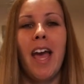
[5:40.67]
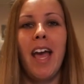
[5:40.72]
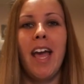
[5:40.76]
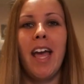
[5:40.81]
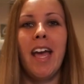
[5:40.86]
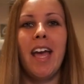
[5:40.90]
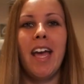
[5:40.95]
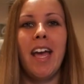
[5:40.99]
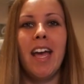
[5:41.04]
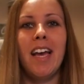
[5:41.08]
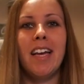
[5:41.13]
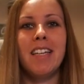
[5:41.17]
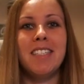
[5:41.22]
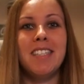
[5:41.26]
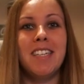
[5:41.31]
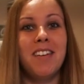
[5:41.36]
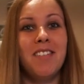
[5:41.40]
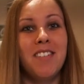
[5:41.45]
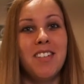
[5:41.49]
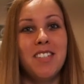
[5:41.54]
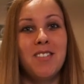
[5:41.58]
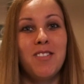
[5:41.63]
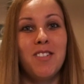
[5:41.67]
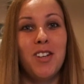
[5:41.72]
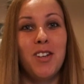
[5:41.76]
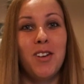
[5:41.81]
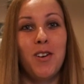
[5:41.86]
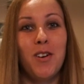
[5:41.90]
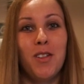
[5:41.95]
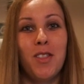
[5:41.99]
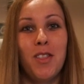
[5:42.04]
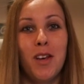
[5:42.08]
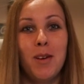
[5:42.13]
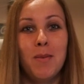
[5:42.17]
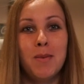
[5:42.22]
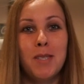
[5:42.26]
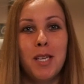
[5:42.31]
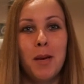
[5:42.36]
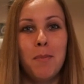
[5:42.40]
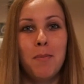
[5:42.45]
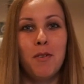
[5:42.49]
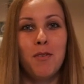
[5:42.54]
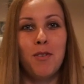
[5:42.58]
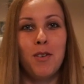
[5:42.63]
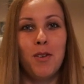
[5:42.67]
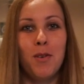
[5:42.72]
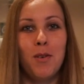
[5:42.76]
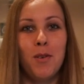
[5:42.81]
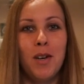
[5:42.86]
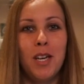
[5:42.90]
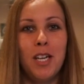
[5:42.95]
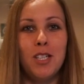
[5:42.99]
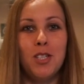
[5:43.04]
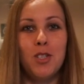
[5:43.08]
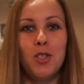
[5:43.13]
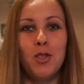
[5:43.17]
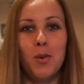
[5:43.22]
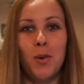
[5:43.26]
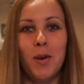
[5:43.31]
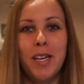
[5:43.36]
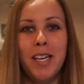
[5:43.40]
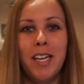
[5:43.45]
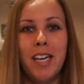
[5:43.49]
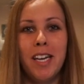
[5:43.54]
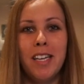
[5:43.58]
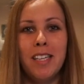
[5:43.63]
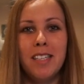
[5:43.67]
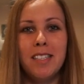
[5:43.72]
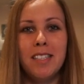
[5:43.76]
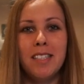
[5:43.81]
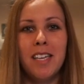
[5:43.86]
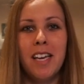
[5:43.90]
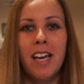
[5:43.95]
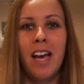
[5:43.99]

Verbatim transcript: And give this video a thumbs up if you enjoyed it.